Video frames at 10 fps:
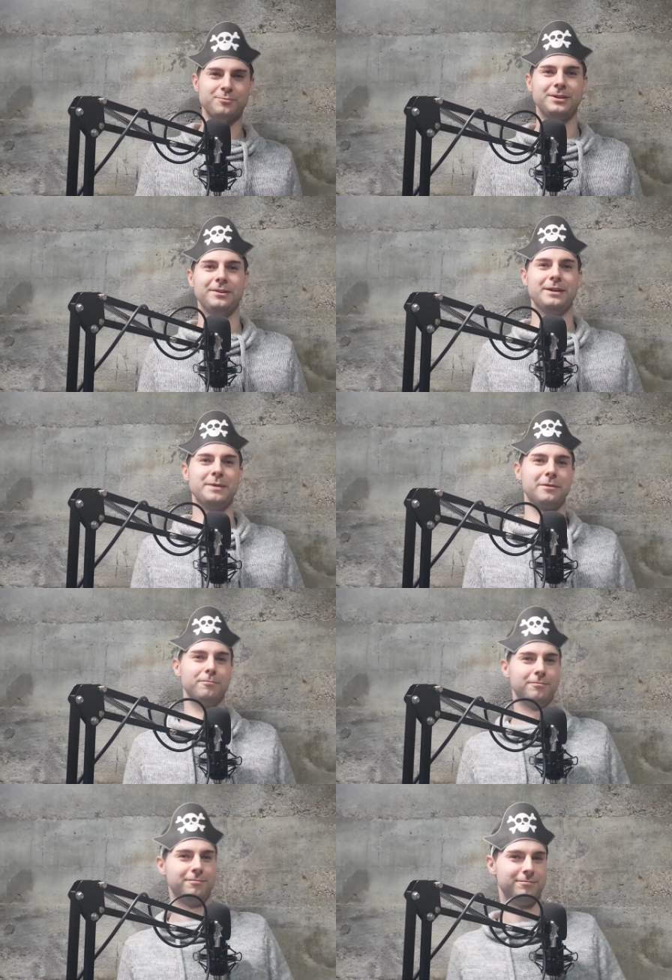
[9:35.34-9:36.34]
we don't know how to make
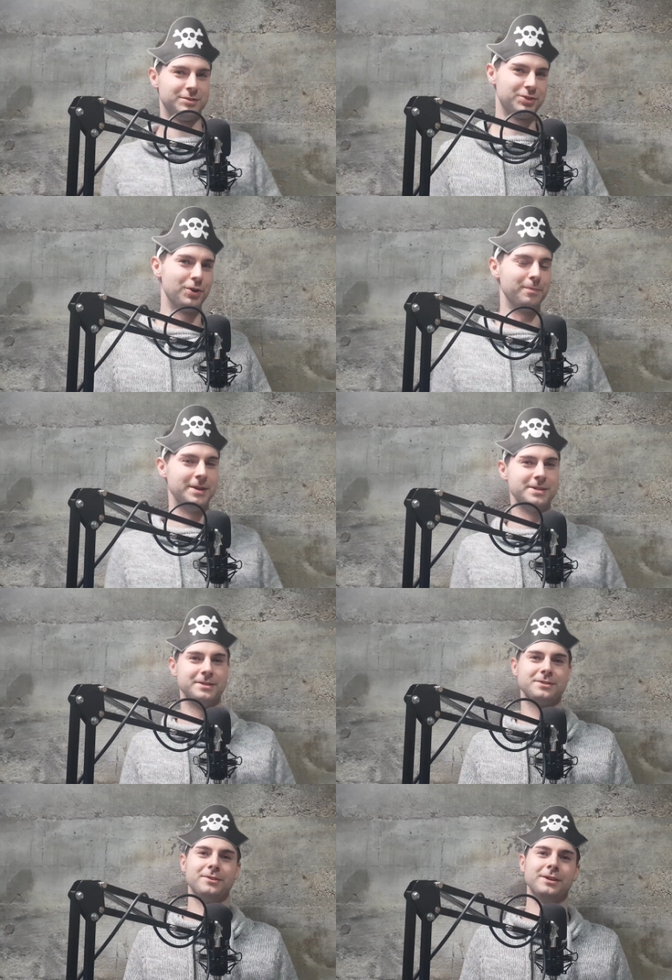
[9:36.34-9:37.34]
strong beers in
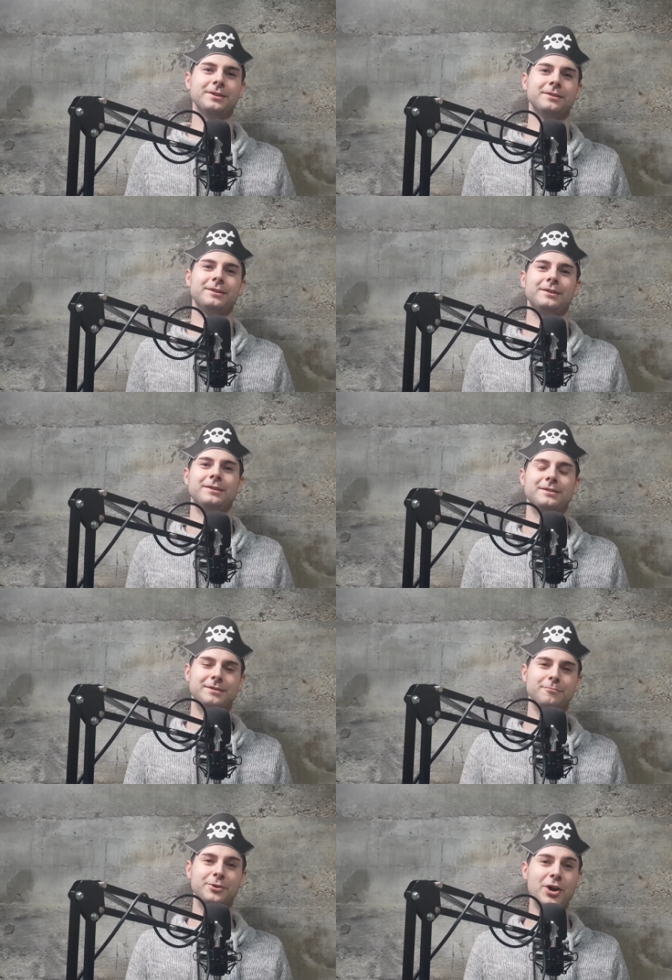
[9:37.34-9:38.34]
Australia.
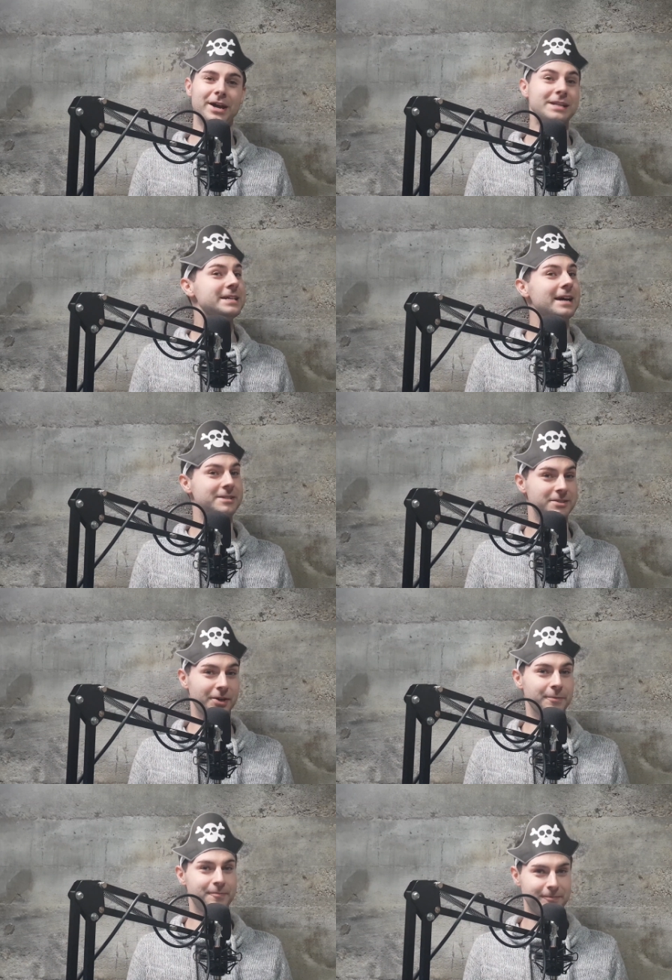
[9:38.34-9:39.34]
I we know um, how to tax
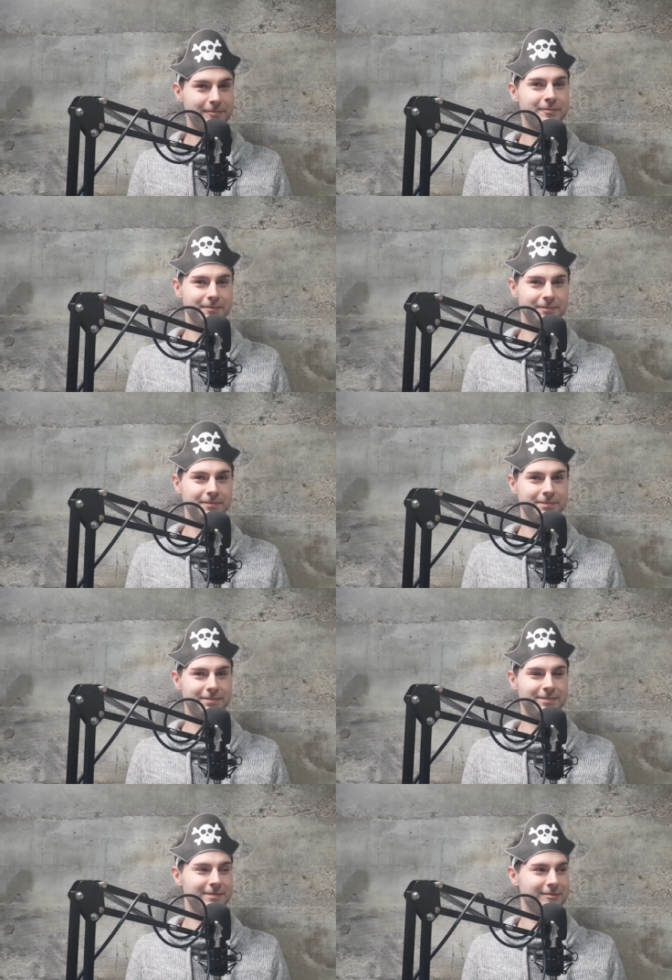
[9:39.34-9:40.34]
though. So
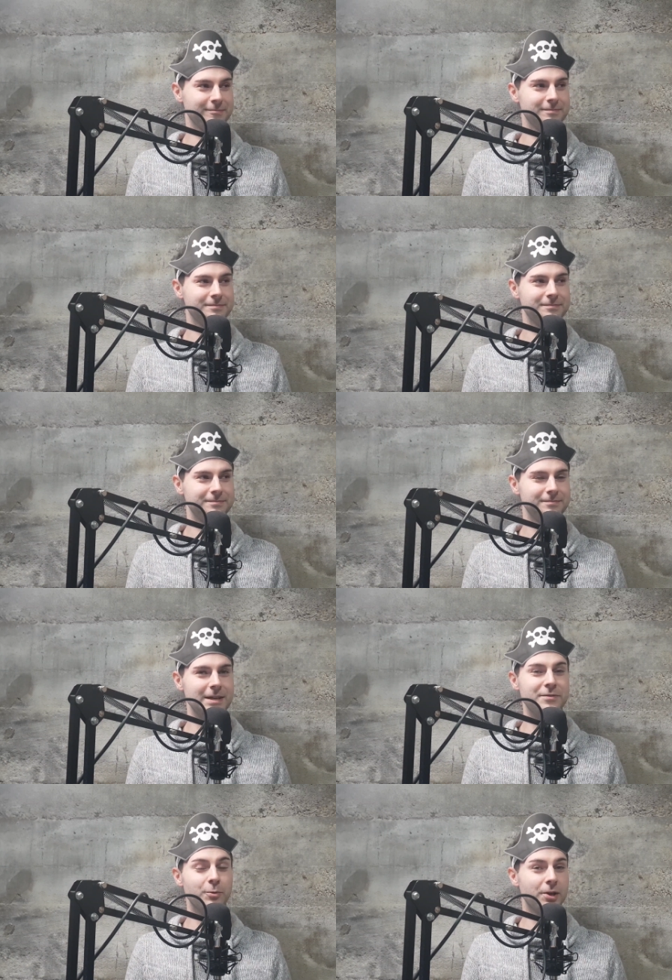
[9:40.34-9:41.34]
mm. yeah,
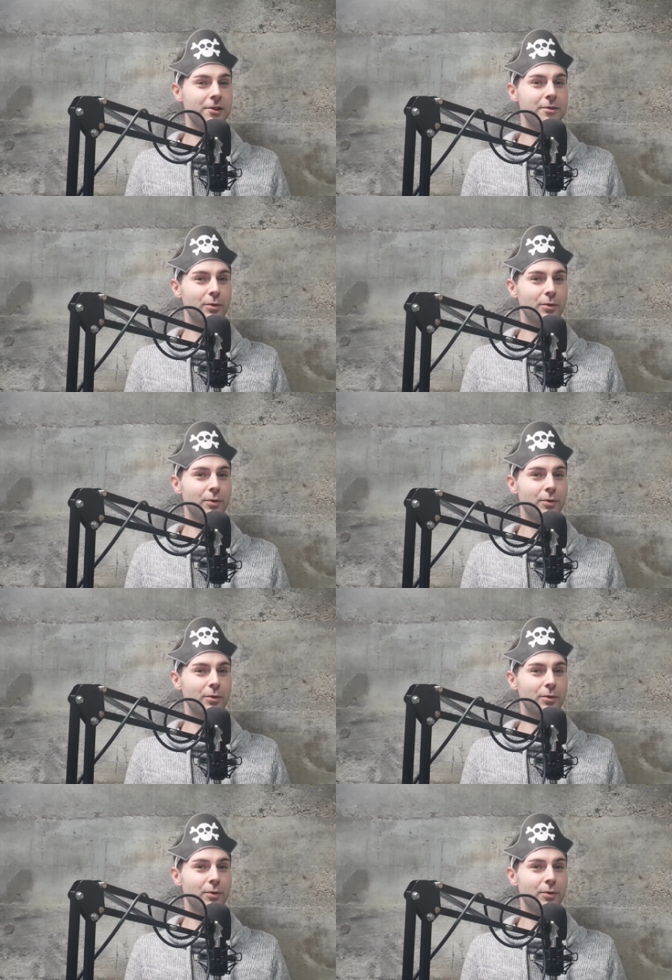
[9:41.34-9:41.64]
if you is, want to learn